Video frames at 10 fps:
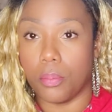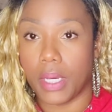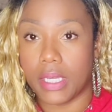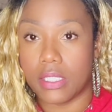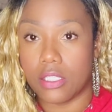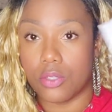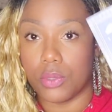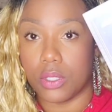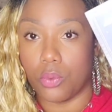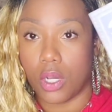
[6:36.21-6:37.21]
Pisces
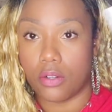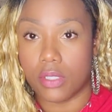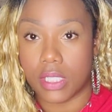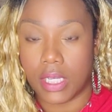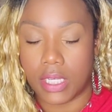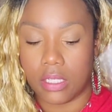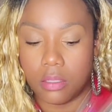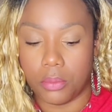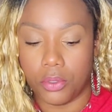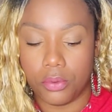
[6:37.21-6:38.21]
with the water sign and
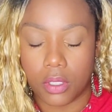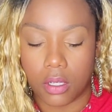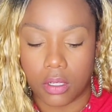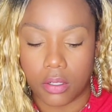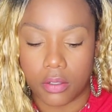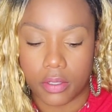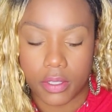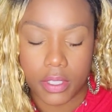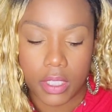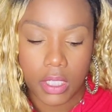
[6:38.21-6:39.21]
the Moon card.
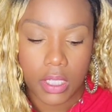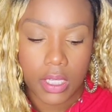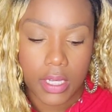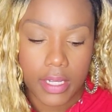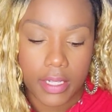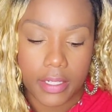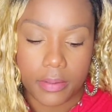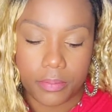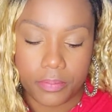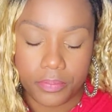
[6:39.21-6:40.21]

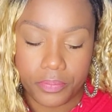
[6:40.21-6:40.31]
And